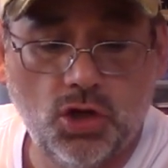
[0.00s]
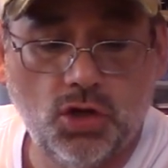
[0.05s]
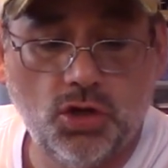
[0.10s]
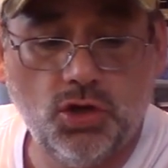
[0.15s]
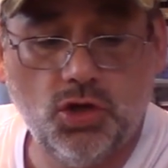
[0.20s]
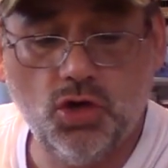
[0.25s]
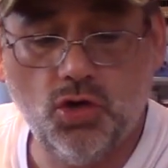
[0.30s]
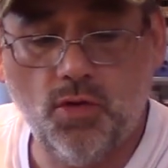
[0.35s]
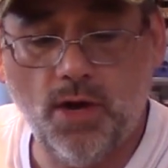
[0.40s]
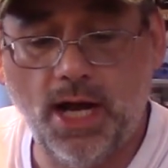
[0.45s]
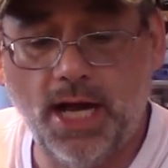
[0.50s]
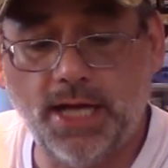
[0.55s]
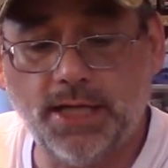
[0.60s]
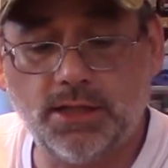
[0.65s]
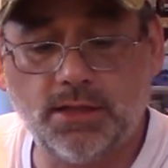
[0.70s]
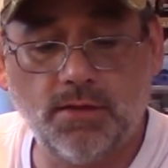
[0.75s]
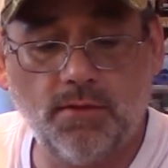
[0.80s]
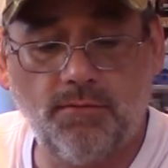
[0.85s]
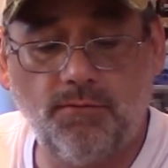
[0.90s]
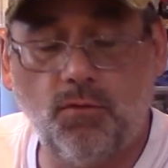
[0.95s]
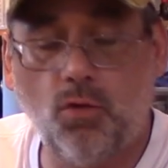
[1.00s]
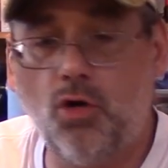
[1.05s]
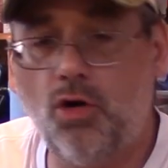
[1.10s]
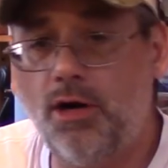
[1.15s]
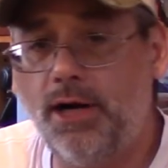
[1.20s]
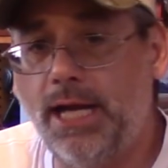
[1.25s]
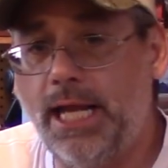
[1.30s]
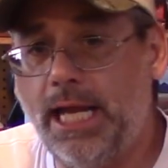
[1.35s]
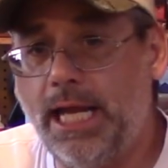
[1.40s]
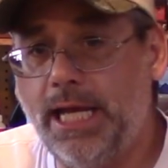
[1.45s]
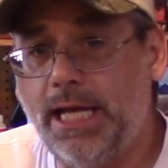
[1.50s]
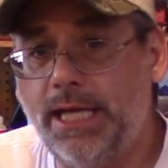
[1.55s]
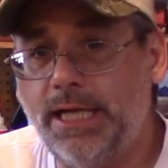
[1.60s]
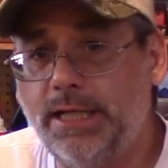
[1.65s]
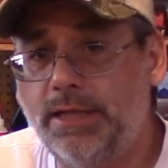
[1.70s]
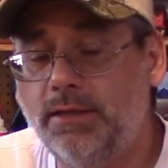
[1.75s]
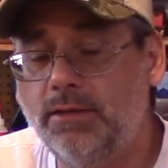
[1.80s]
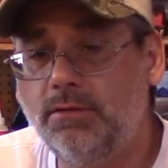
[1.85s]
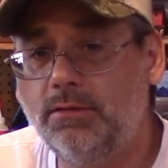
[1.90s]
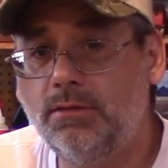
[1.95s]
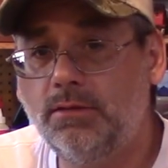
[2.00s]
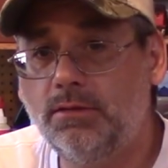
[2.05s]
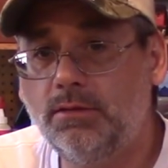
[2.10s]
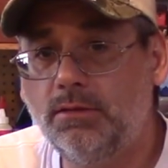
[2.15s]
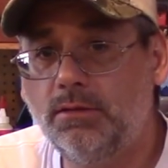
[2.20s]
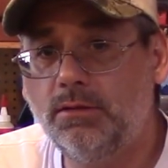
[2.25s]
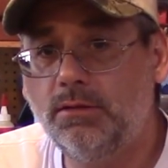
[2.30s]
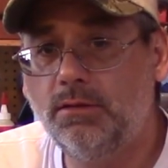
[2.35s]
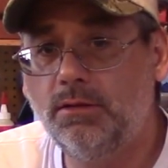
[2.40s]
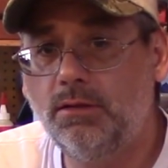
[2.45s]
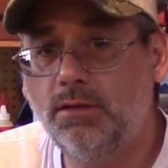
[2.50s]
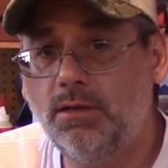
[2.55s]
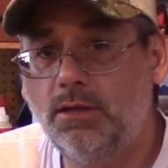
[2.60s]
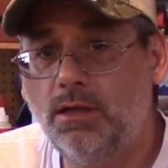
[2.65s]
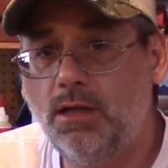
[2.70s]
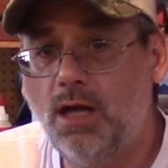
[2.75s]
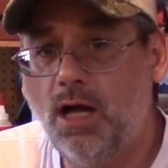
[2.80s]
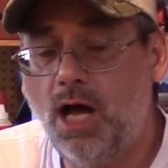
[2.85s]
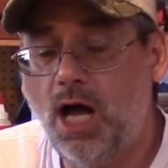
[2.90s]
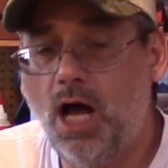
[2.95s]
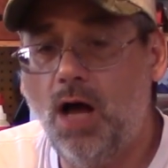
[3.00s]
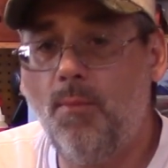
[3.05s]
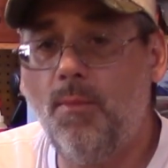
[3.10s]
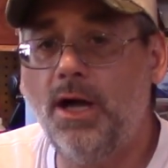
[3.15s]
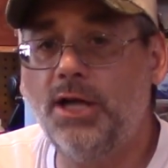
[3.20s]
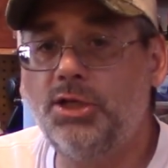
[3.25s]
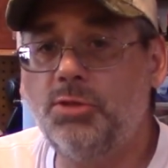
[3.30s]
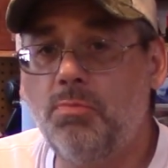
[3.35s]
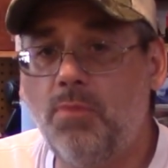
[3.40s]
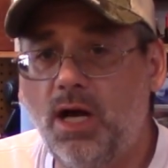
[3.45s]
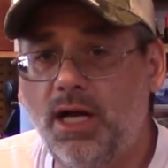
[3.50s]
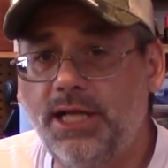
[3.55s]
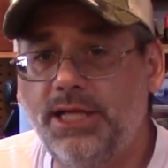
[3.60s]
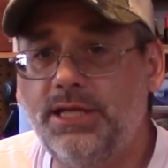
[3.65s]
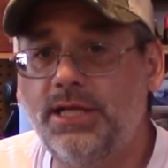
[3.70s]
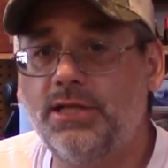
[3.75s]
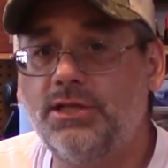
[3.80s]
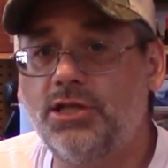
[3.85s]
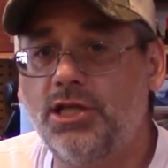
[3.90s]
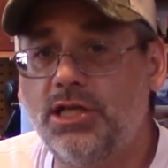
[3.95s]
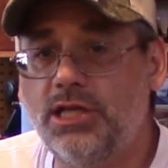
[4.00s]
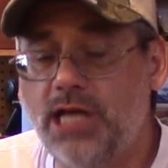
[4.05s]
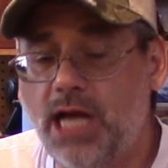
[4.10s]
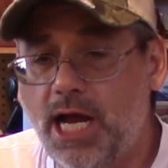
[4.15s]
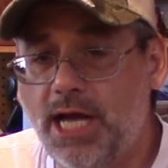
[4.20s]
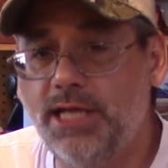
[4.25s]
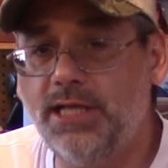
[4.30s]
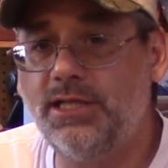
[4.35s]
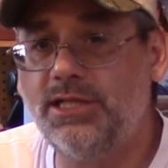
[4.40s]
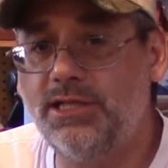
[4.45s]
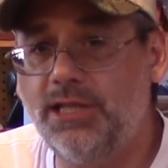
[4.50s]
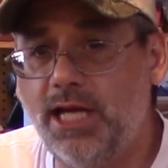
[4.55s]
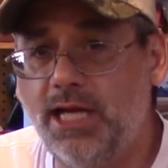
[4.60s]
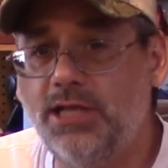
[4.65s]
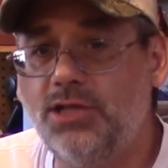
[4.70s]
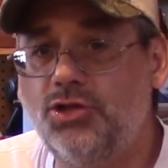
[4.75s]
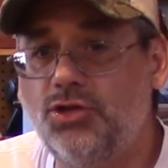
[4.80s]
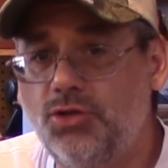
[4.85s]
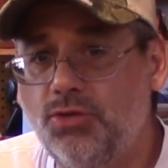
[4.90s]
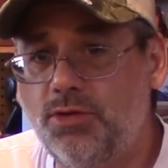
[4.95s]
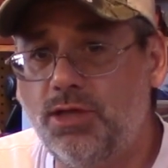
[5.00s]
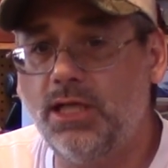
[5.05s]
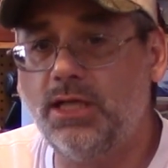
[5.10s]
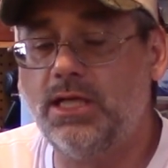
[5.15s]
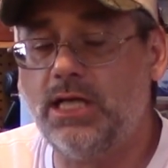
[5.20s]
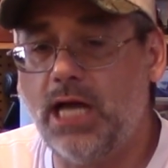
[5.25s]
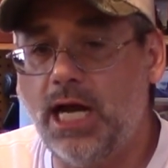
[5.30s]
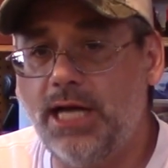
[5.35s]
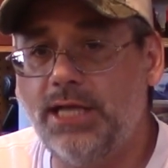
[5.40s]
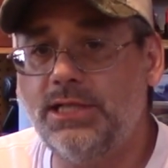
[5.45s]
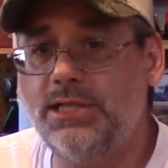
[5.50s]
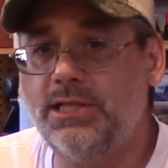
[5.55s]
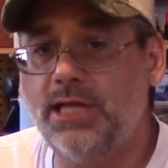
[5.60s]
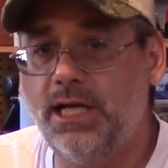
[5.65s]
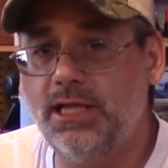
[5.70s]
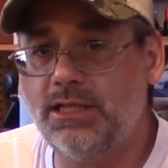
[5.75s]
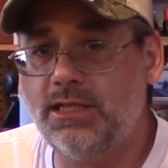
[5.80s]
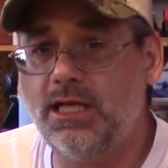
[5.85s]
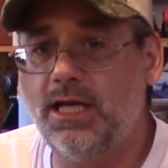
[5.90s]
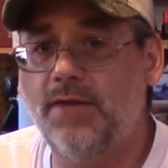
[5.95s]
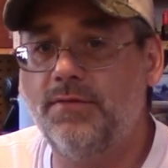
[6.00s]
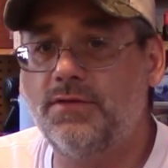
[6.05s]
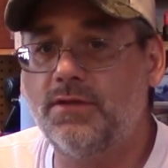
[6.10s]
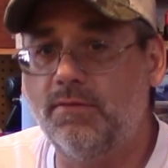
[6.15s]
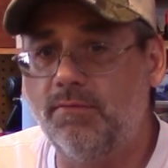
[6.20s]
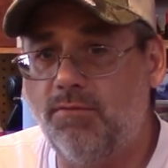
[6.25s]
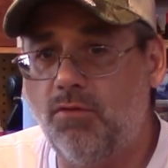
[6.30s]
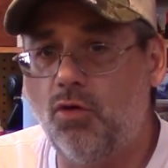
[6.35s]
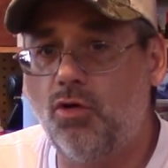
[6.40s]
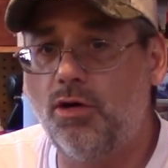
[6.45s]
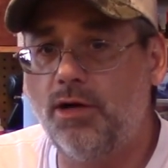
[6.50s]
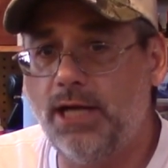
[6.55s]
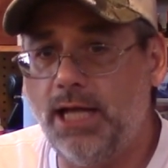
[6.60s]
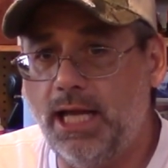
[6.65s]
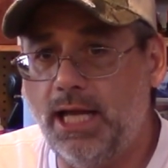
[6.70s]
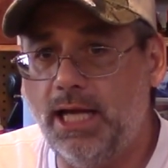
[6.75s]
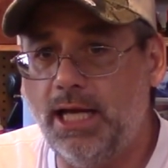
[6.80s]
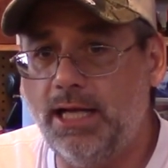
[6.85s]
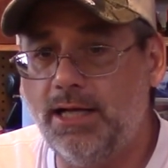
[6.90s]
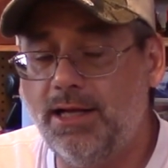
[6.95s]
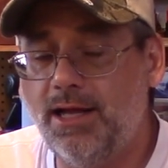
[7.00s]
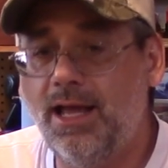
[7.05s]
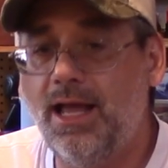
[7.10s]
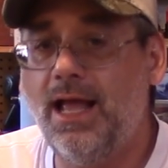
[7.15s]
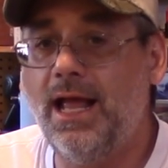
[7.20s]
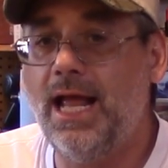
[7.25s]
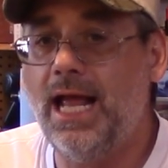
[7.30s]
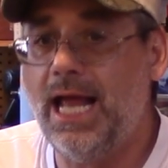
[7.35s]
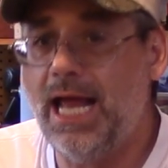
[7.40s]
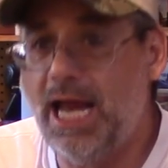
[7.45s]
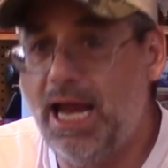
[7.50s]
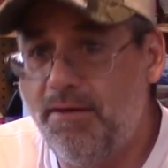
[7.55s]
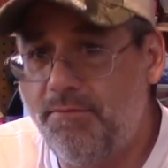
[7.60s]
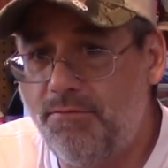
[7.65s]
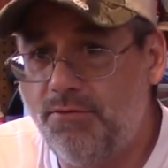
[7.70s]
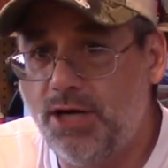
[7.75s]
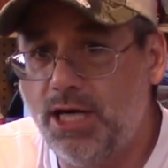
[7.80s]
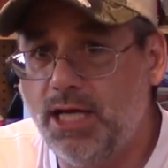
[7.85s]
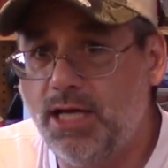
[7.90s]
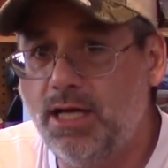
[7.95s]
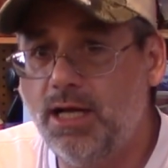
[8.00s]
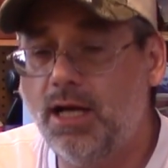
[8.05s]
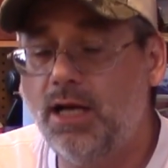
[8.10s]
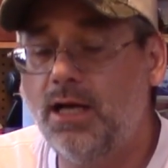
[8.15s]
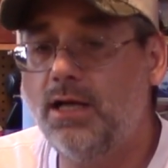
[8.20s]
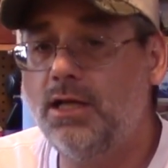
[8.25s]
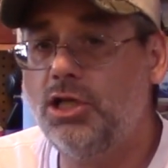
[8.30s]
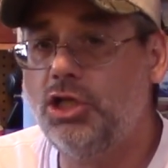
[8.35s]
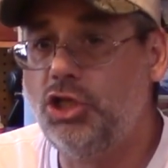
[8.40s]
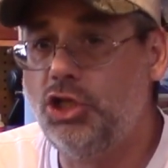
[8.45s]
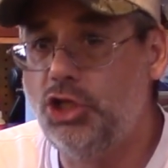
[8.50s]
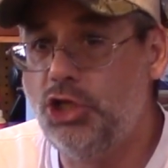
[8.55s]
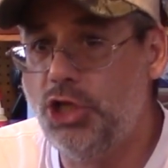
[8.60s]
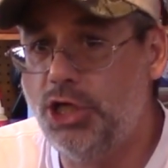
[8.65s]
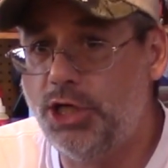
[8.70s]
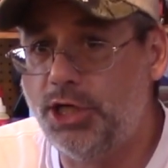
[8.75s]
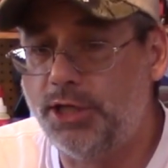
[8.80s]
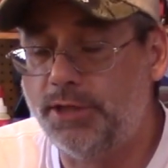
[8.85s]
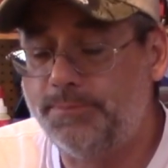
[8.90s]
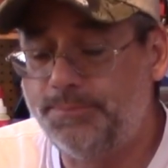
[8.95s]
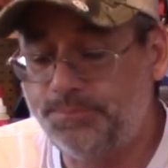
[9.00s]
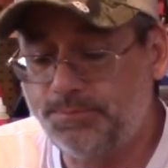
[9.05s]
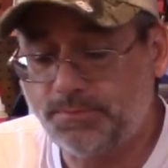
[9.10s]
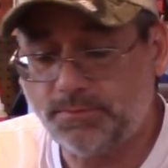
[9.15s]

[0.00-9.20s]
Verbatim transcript: U.S. foreign aid. How much money does the United States, do you think the United States gives in foreign aid every year?